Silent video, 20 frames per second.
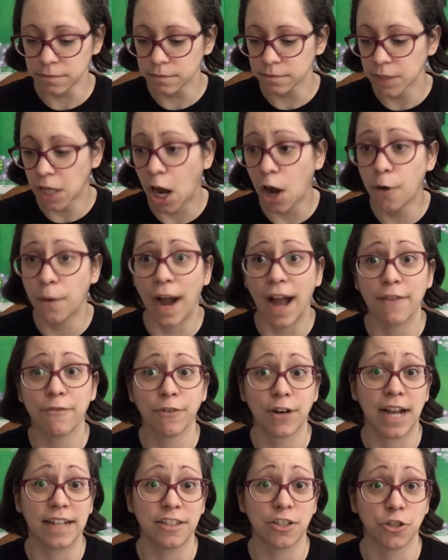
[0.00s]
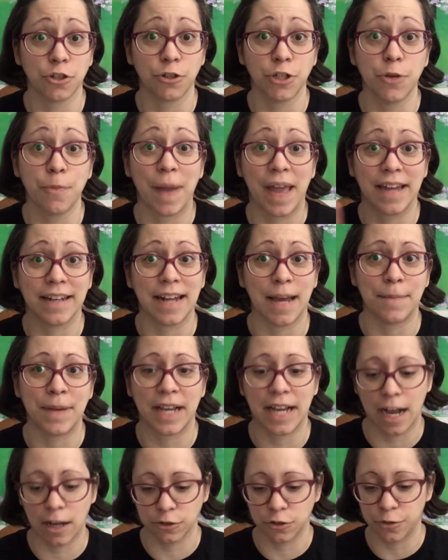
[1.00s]
Oh, I forgot to show you
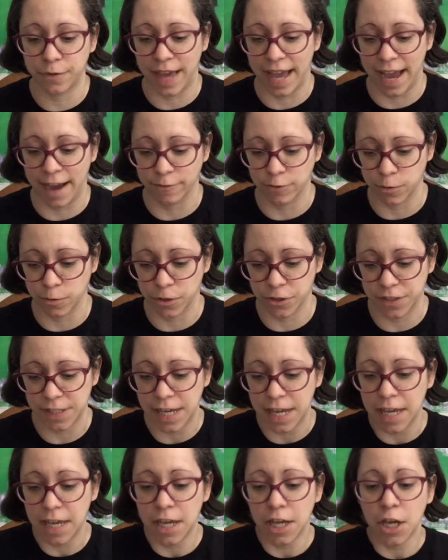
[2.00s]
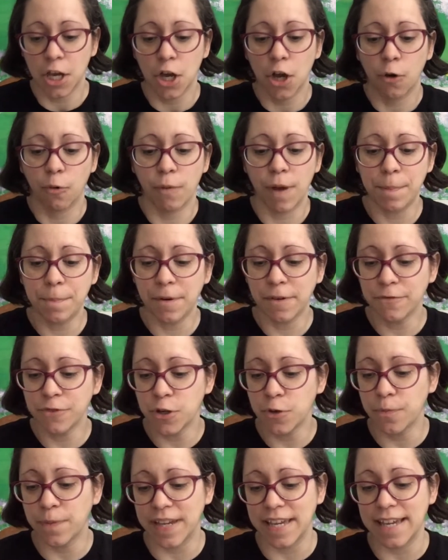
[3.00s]
Pandemic. I'll do that afterwards. Whip of
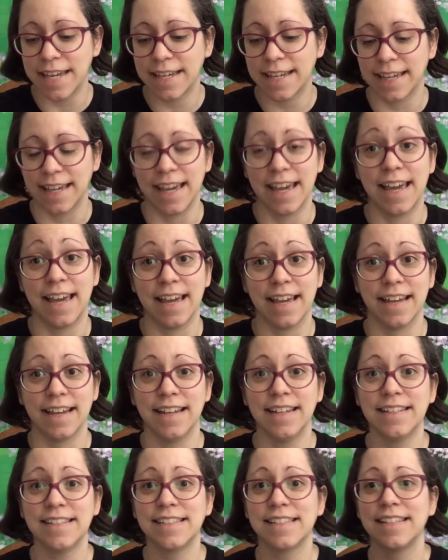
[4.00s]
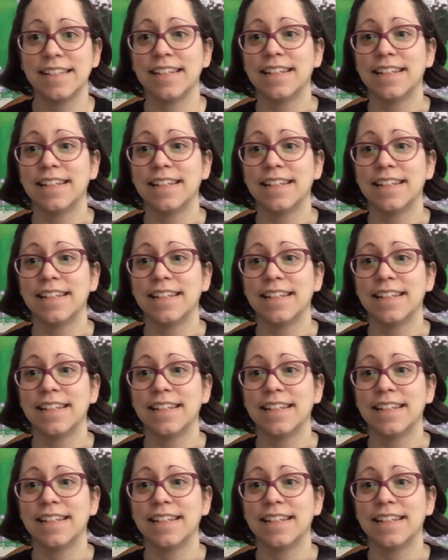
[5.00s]
the week is